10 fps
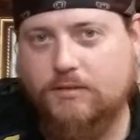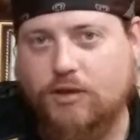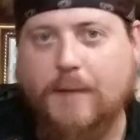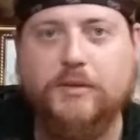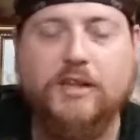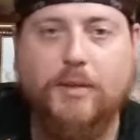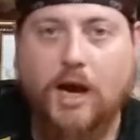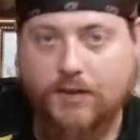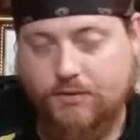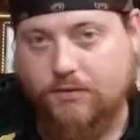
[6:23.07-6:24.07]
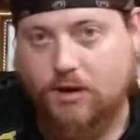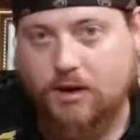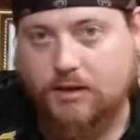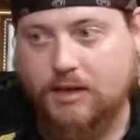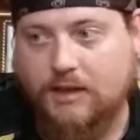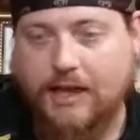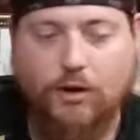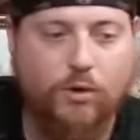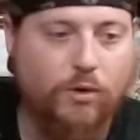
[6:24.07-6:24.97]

trapped in the body of a frog, and that